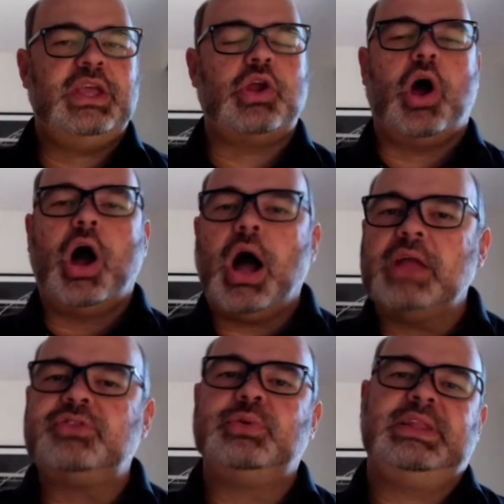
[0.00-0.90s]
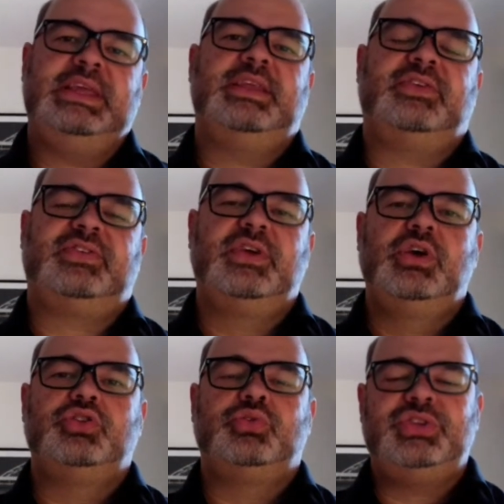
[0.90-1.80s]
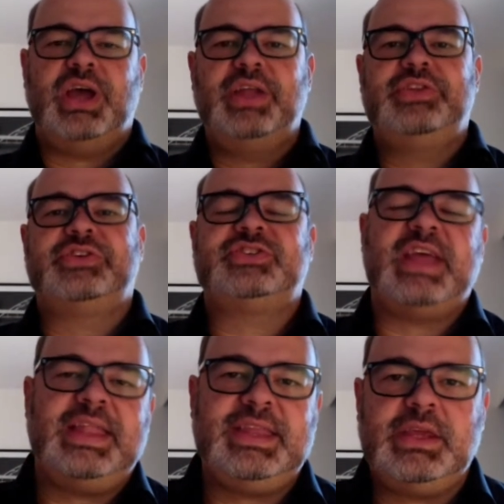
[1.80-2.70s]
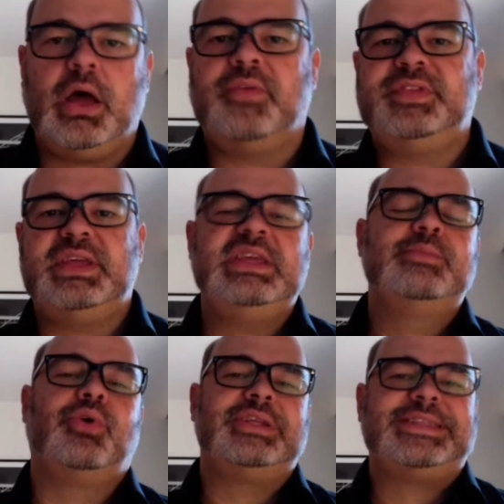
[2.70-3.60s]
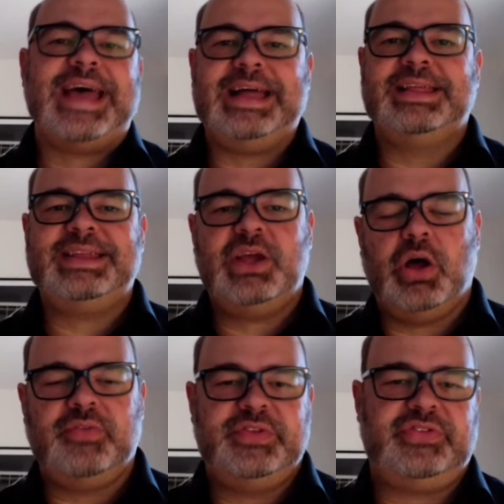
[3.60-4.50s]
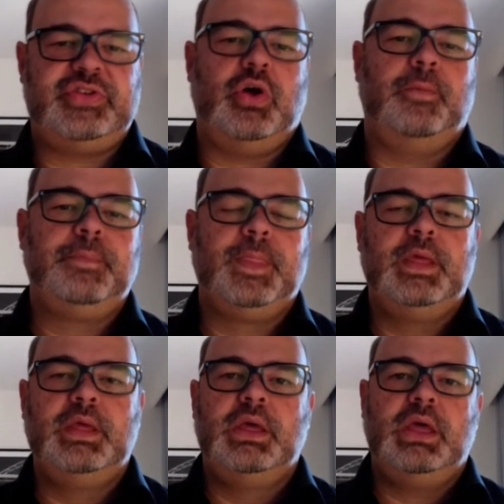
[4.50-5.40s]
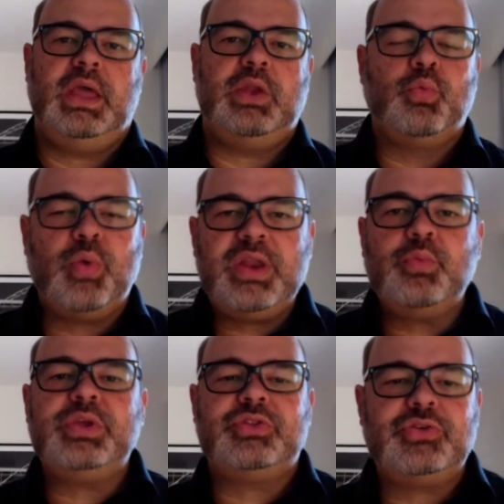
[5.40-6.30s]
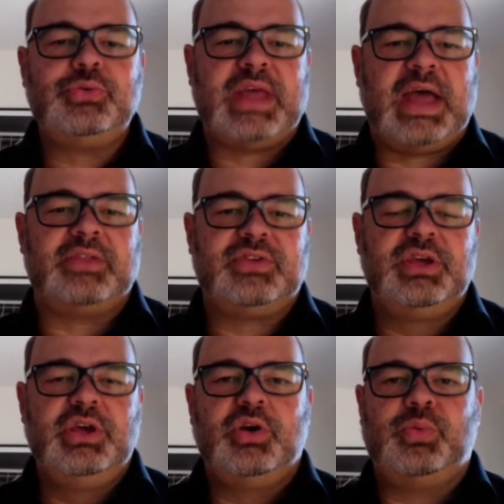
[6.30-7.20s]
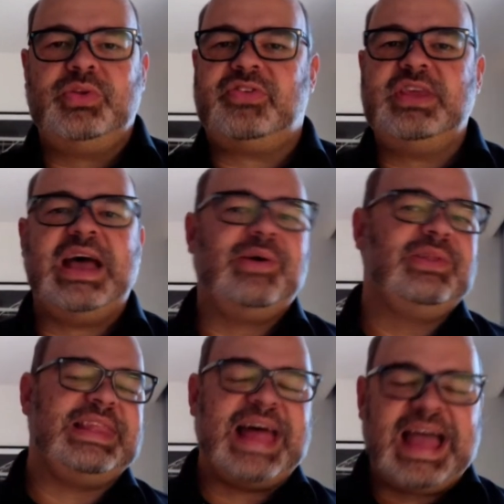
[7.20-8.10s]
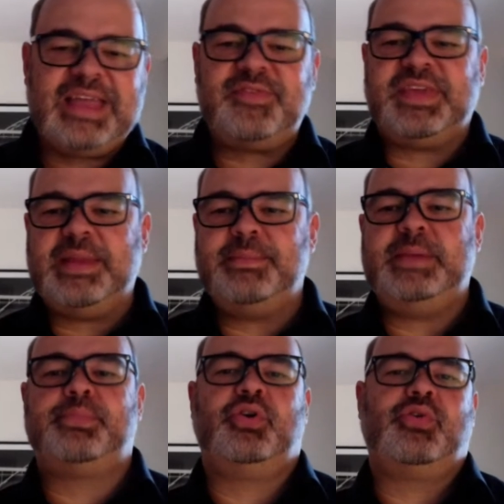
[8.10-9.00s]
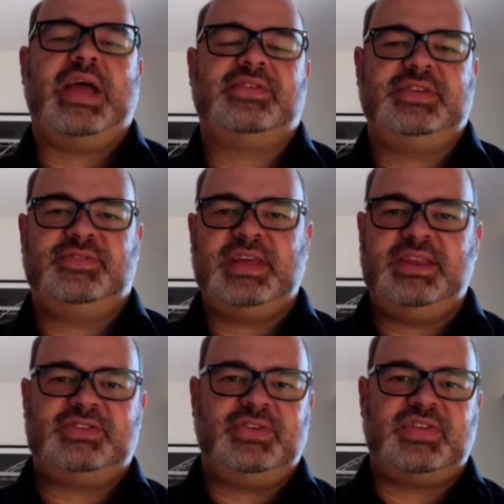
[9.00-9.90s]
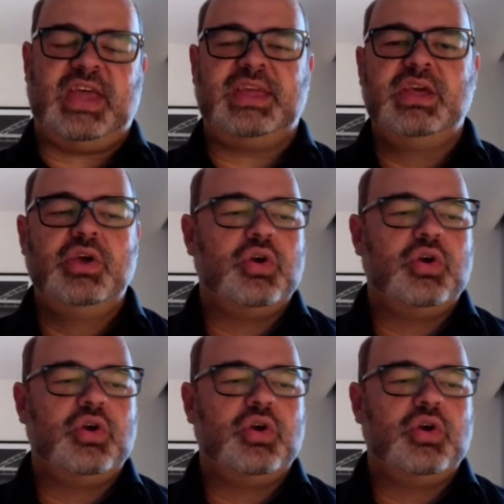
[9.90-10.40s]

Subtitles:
it ought to lead us to the understanding of the immortality of the soul. And when we do that, we see how life can be progressive. That is to say,